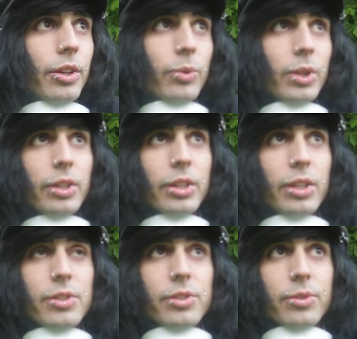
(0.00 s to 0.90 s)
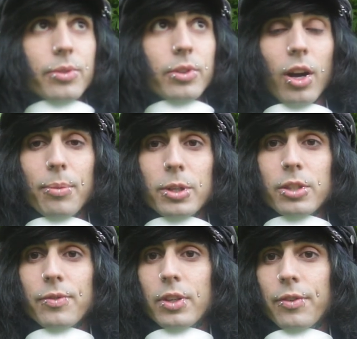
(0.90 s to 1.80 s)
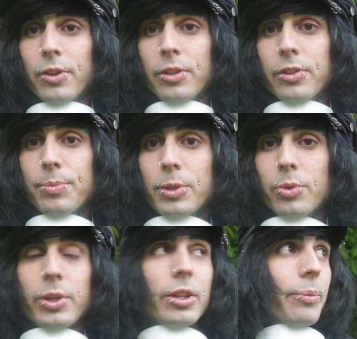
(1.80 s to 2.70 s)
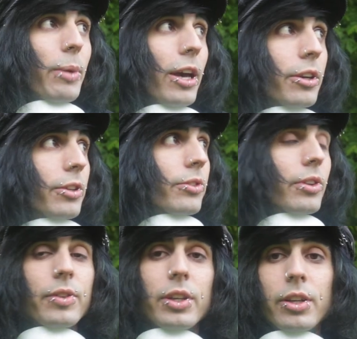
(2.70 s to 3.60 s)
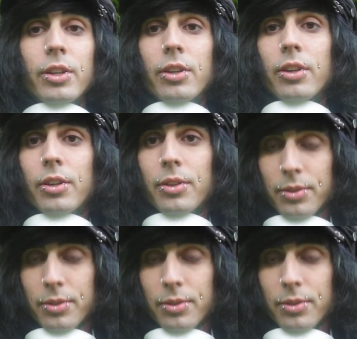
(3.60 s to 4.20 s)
There really is not much of a difference between the man who's living in